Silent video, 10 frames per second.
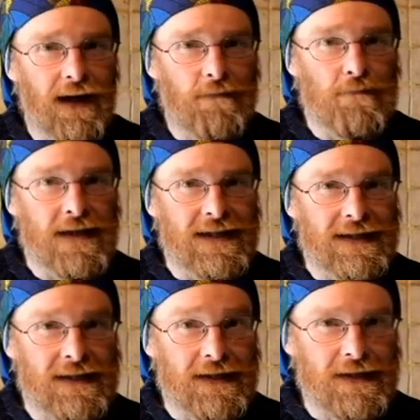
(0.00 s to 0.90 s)

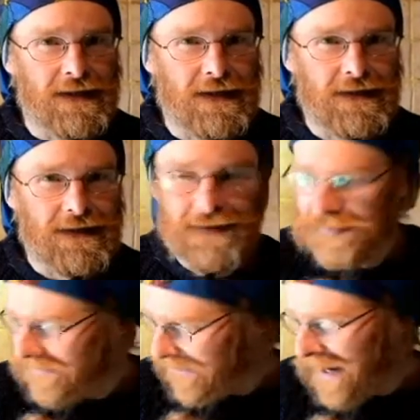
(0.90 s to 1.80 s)
Mead.
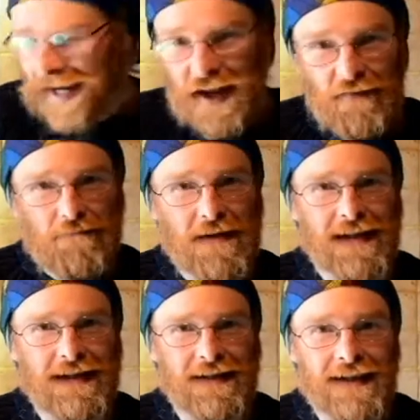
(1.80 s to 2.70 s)
I love
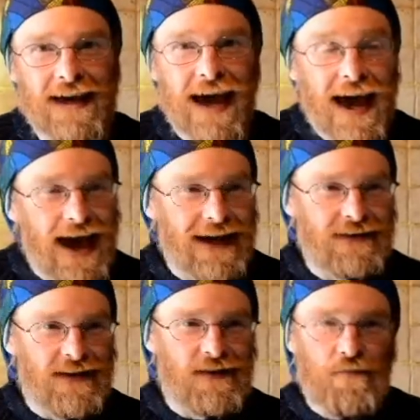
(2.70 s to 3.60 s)
mead. It's
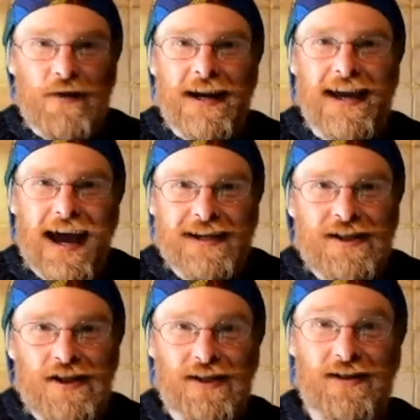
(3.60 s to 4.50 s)
this really
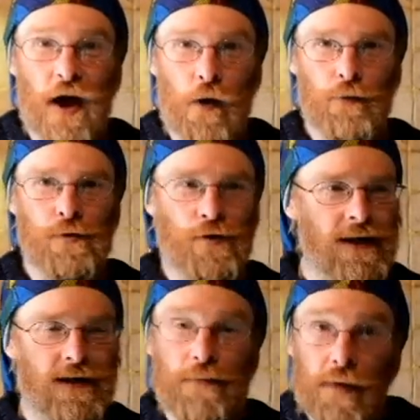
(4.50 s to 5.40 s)
ancient old
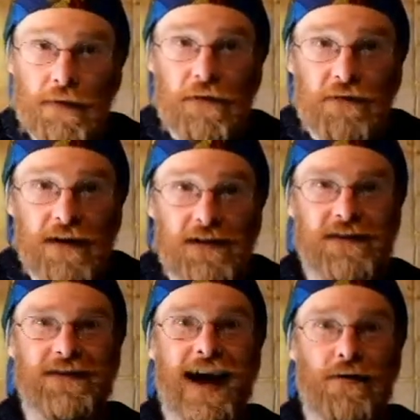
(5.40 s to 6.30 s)
drink, probably the
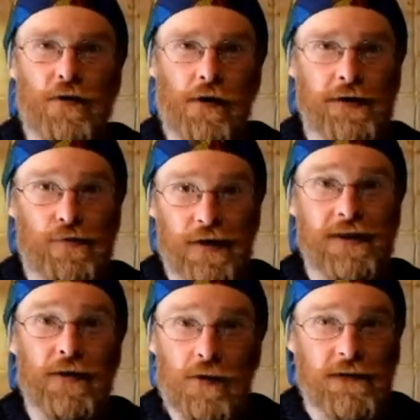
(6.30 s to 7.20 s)
first alcoholic drink
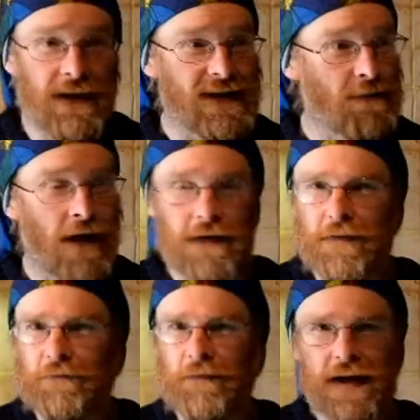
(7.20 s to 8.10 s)
cultivated by the
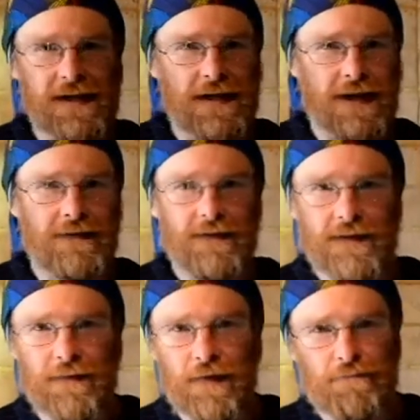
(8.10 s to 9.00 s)
Vikings
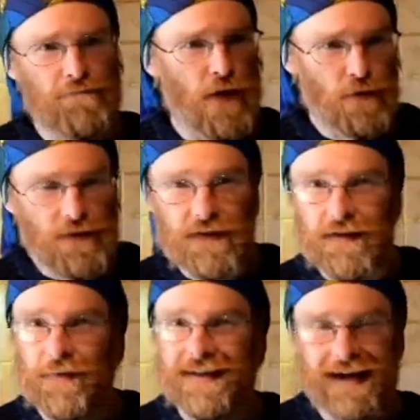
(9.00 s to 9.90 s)
and the Balts and
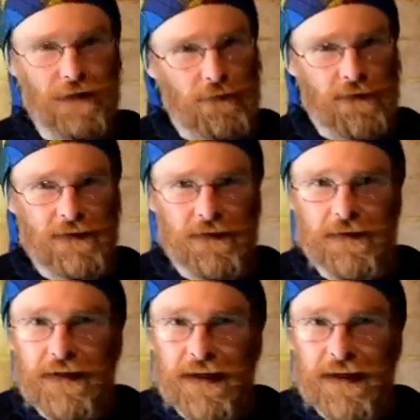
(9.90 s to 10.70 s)
the Celts, and